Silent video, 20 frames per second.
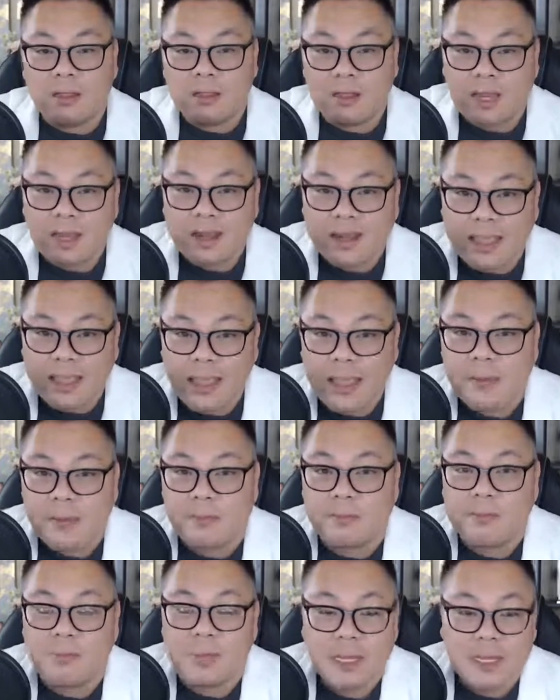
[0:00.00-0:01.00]
Letter
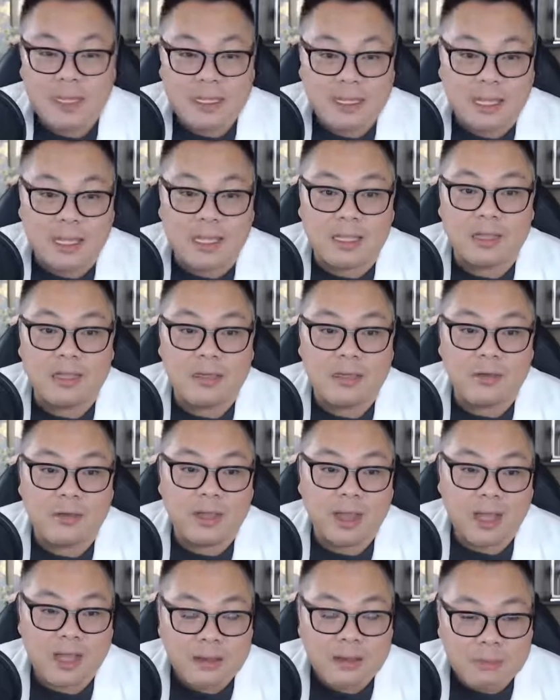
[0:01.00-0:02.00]
M, meet a need.
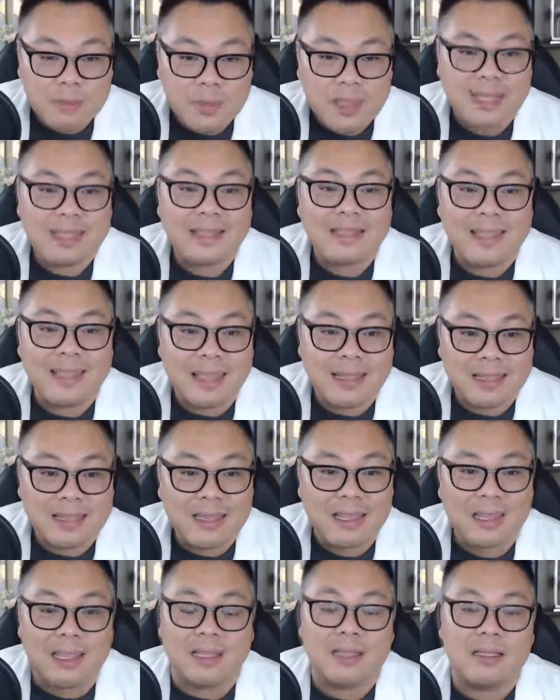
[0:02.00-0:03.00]
You gotta meet that
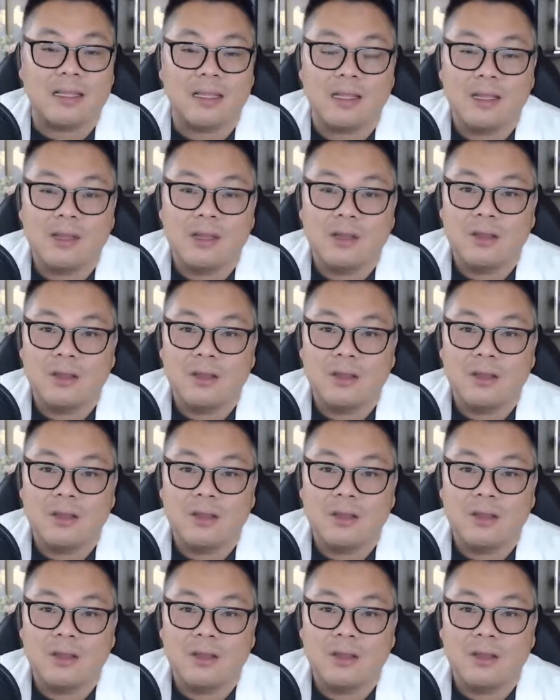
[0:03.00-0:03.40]
need.